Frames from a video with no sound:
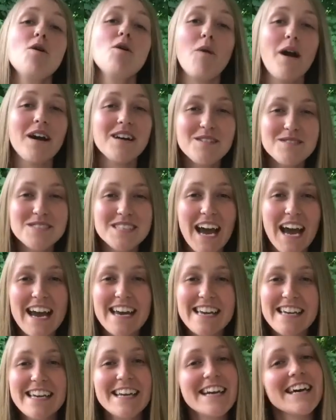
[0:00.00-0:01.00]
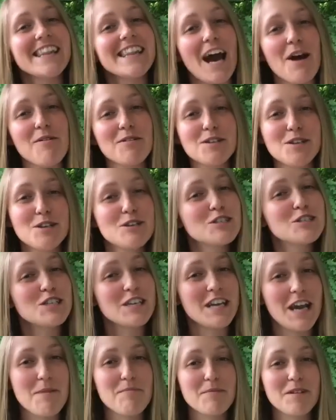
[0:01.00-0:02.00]
while I was hiking, and that would
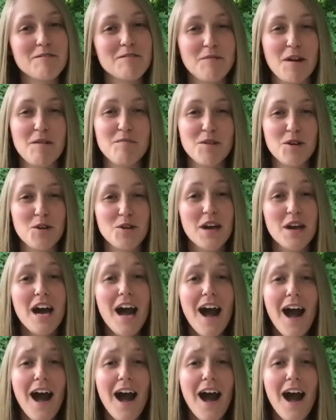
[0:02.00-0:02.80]
usually uplift my mood.